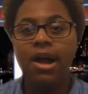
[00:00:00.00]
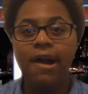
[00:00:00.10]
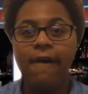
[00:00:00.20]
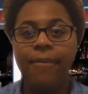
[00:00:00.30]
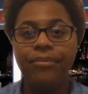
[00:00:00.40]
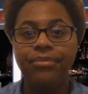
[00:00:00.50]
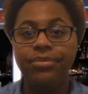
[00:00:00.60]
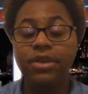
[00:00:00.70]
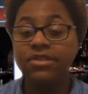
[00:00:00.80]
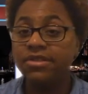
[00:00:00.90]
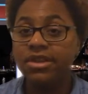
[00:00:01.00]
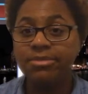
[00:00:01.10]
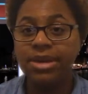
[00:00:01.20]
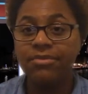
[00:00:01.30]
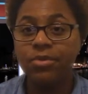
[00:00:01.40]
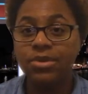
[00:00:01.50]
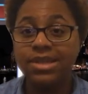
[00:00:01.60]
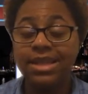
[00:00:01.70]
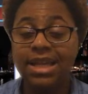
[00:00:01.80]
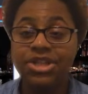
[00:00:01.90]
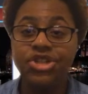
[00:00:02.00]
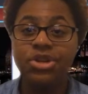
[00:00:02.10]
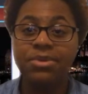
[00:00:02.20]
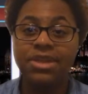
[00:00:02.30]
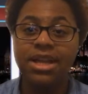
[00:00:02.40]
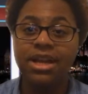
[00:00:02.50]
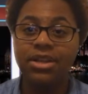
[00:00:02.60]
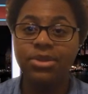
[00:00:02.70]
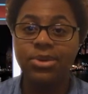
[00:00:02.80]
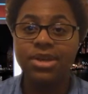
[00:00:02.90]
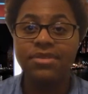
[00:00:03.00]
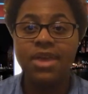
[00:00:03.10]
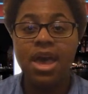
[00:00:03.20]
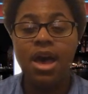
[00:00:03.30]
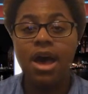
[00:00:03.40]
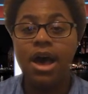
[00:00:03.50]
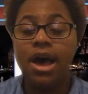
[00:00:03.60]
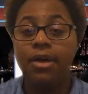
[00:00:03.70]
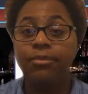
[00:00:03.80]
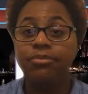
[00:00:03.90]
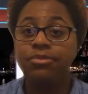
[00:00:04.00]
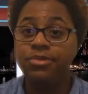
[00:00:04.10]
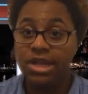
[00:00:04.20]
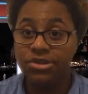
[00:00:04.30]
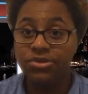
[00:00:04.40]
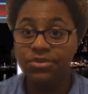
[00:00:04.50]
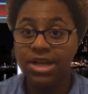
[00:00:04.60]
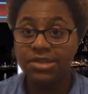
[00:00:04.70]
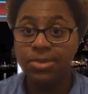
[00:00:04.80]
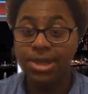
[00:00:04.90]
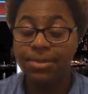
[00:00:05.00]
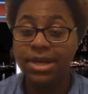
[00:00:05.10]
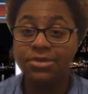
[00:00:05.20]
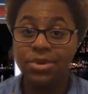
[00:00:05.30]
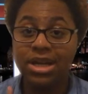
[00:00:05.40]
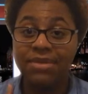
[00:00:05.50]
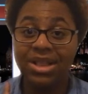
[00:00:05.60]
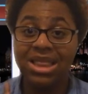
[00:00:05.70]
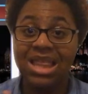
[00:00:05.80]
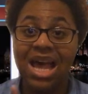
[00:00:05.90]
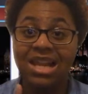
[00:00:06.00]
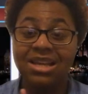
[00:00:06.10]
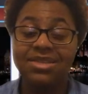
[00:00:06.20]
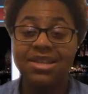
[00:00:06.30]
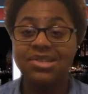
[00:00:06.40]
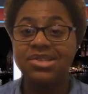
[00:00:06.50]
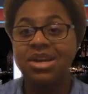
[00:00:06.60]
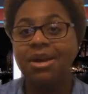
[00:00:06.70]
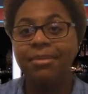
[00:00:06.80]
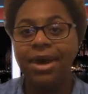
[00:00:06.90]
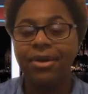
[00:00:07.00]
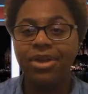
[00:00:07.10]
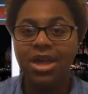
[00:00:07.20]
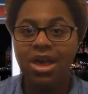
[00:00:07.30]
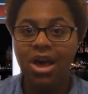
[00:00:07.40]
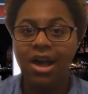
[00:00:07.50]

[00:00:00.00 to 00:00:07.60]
Um, this is going to be it for The Late Show with Kennedy Lucas. Uh, stay tuned for next week because we're going to have a lot of good things to talk about.